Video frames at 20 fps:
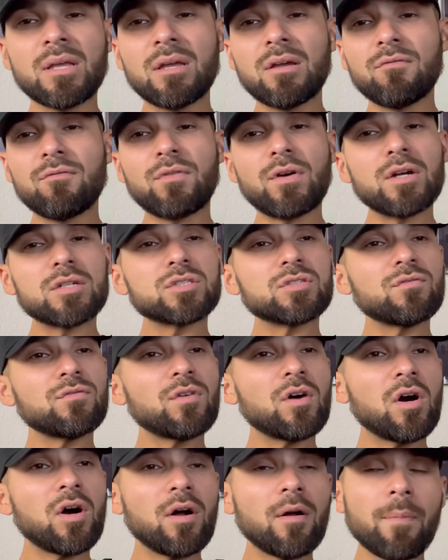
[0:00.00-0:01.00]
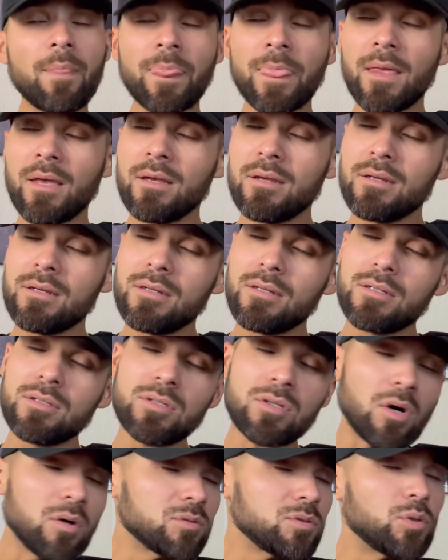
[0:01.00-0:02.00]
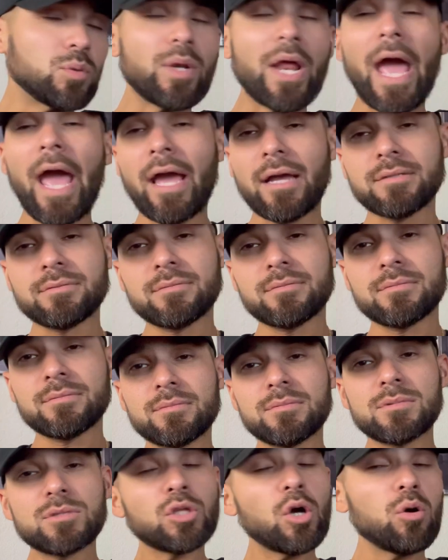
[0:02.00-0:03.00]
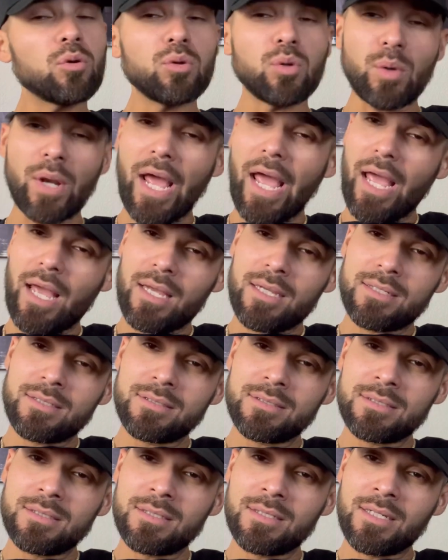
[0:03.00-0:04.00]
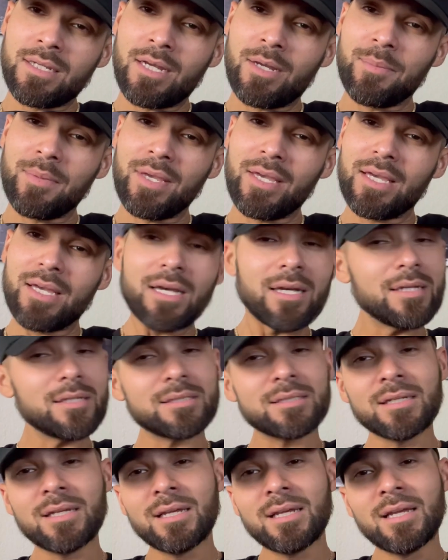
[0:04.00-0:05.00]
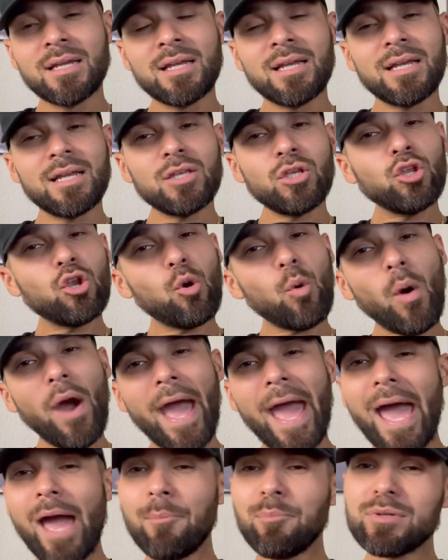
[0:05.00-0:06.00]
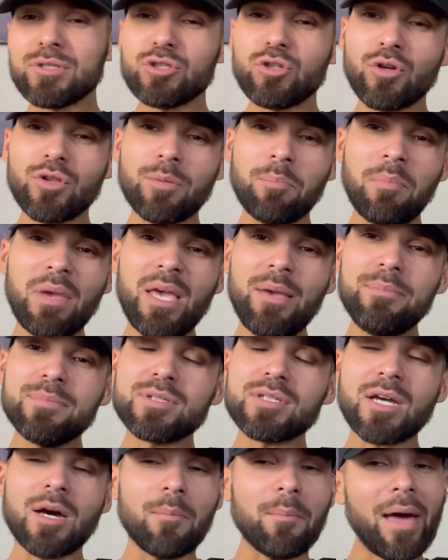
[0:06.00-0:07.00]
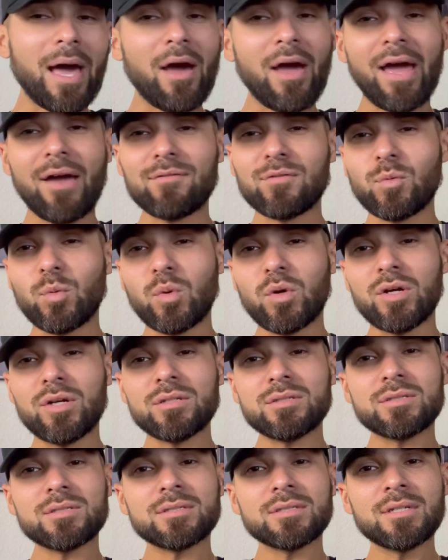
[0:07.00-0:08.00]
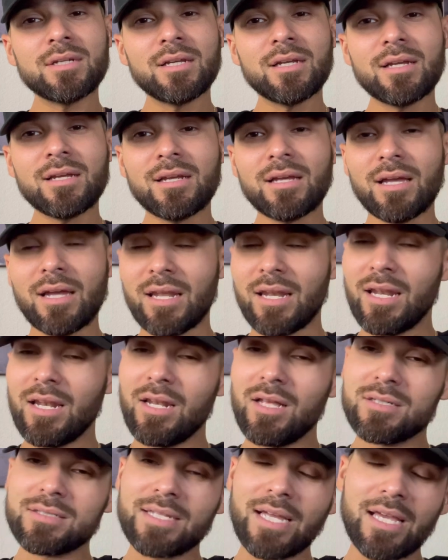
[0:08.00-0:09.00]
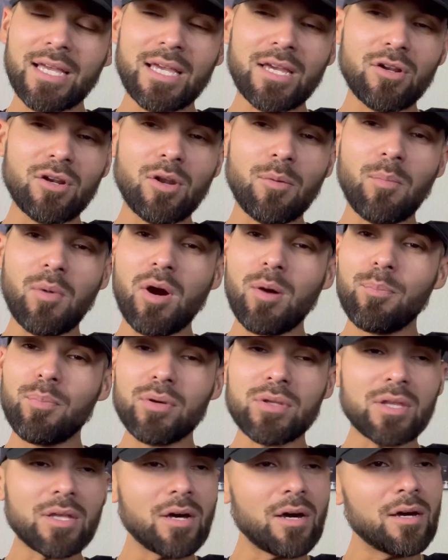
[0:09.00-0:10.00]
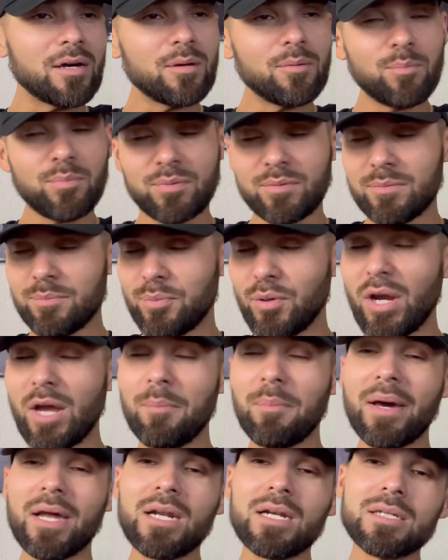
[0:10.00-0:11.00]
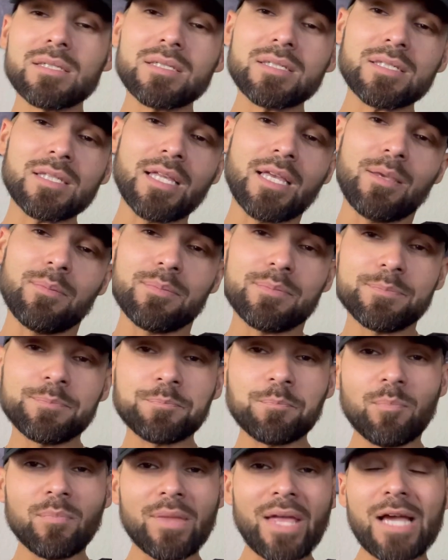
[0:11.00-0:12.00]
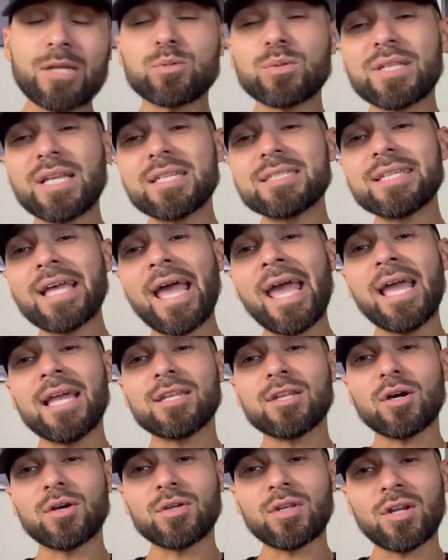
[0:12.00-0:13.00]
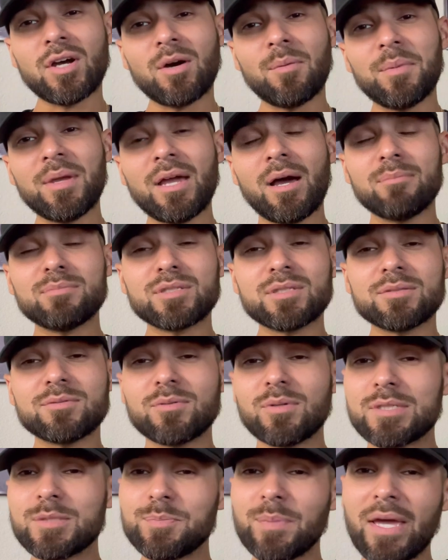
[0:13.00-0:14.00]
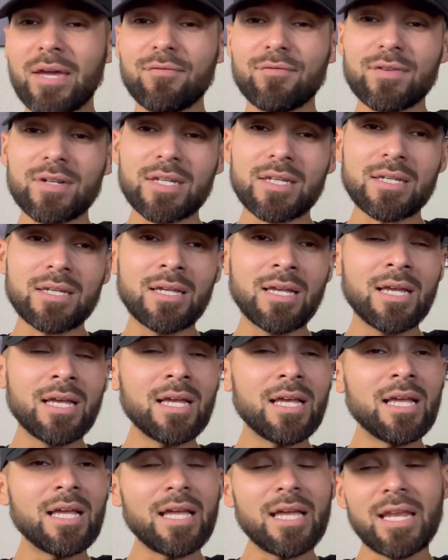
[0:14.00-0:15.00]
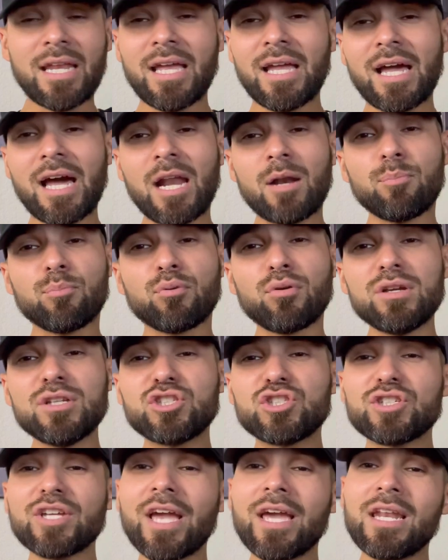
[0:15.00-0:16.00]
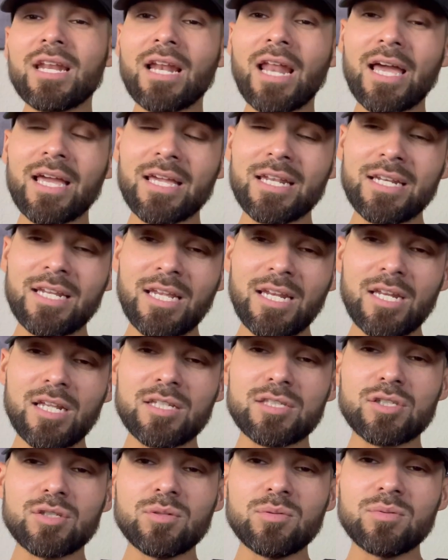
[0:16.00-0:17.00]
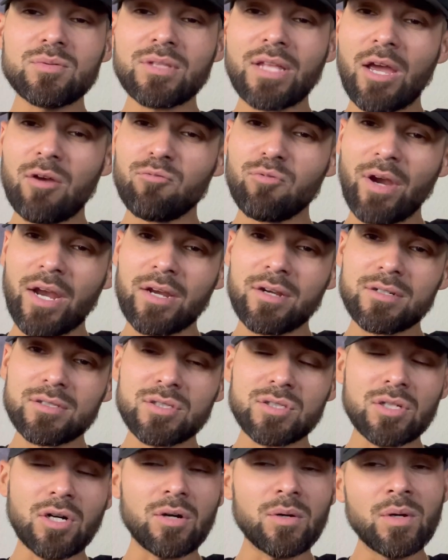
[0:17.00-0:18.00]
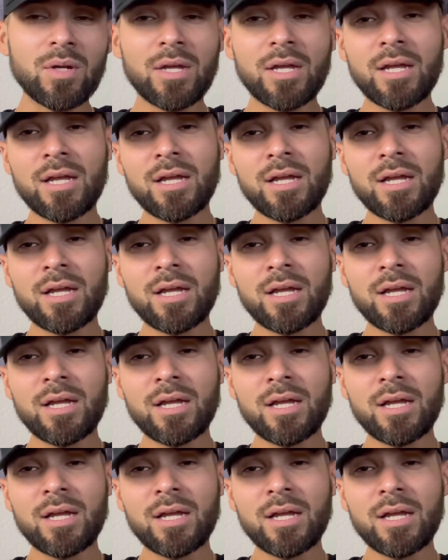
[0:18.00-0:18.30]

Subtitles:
First of all, don't do that. Don't do that. You know what I mean? Because you know what happens. The memes come out afterwards, and it looks like Ken Lamar put everybody to sleep. That's what they're saying, though. You know what I mean? I'm just respectfully. It ain't got appreciated like it needed to, that record. So,